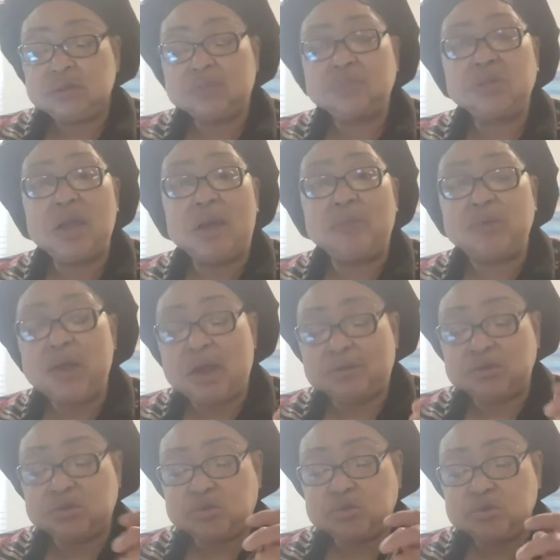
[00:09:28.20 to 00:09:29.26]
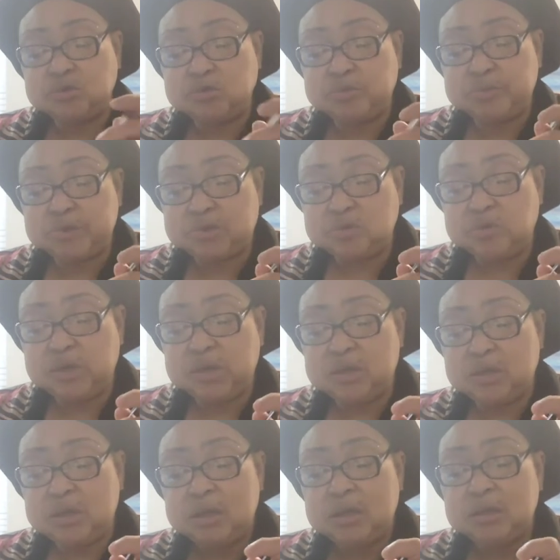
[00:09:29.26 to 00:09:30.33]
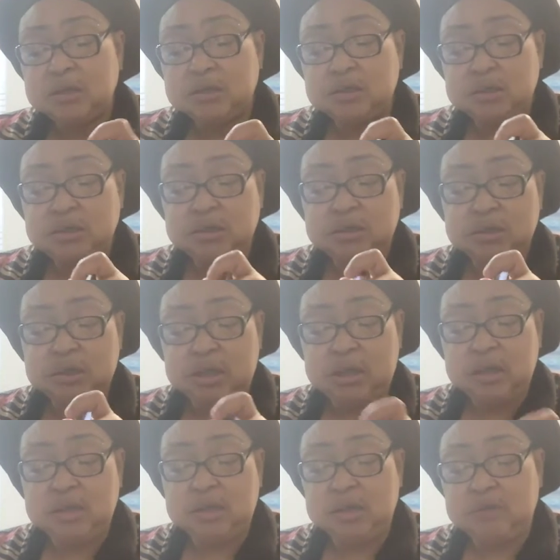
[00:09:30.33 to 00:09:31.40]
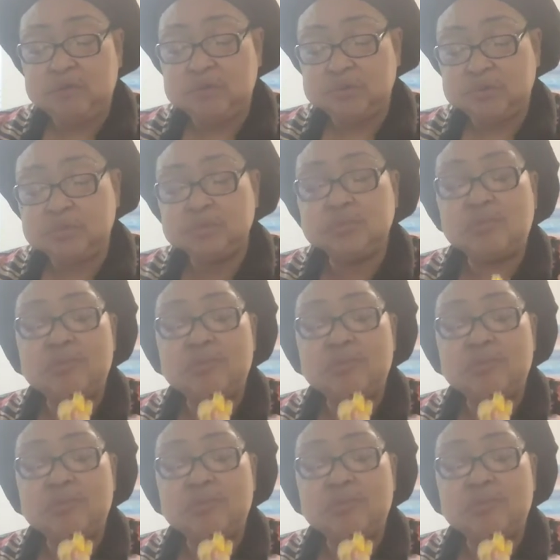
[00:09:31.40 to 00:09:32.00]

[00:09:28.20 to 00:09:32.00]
Sometimes we have to choose between good and evil.